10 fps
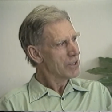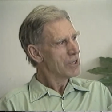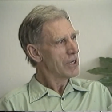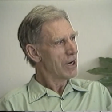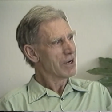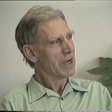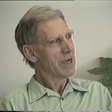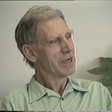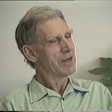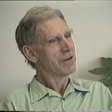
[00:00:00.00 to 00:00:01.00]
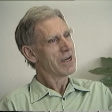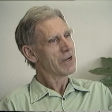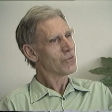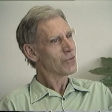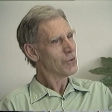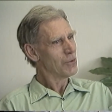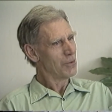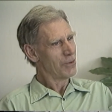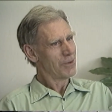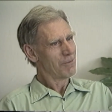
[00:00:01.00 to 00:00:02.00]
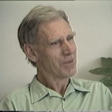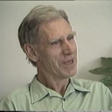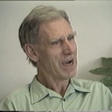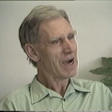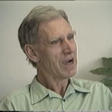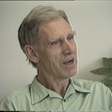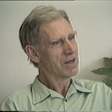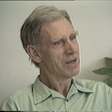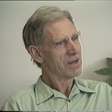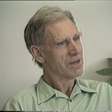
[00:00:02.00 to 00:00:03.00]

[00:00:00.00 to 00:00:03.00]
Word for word: young and at school in Ireland,